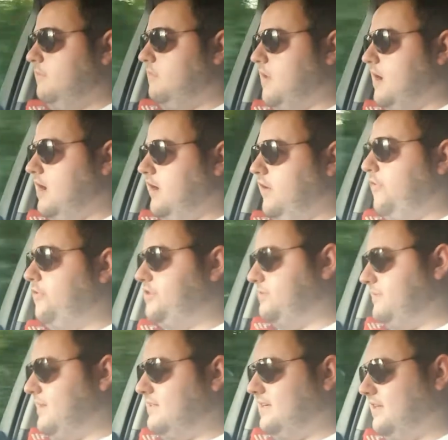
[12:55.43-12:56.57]
My
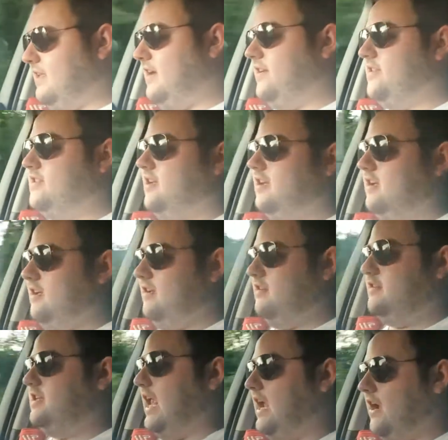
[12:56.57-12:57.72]
automatic lights are
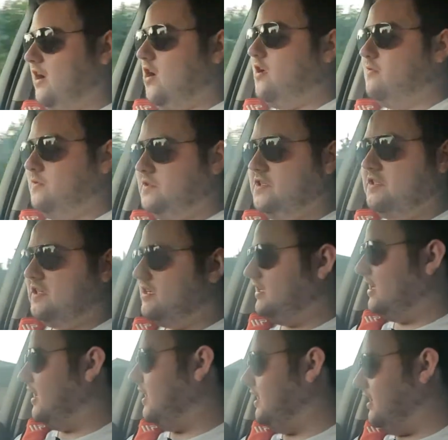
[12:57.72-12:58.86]
staying on, which is
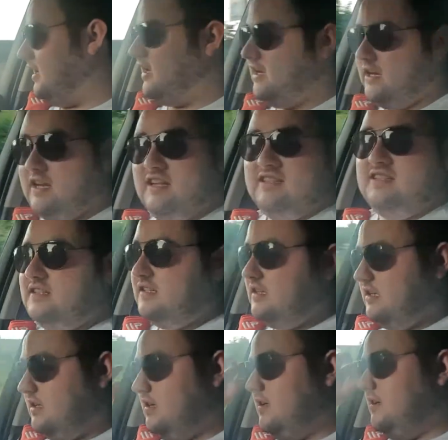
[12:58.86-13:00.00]
indicating that it is
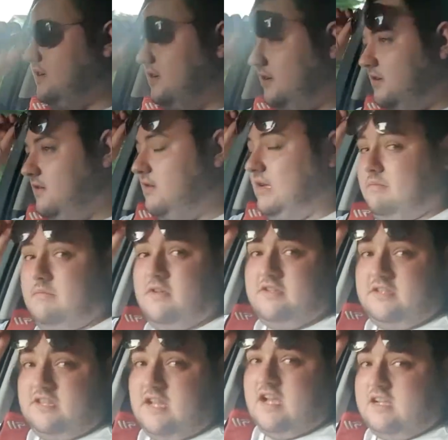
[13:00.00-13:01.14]

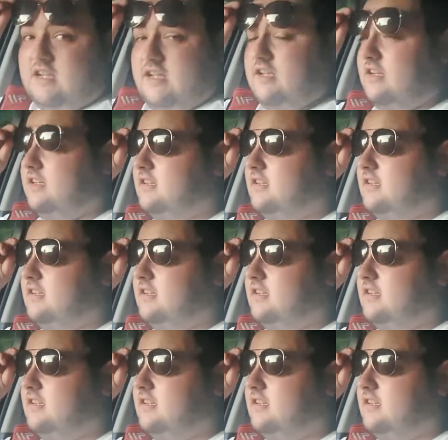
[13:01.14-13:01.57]
much darker.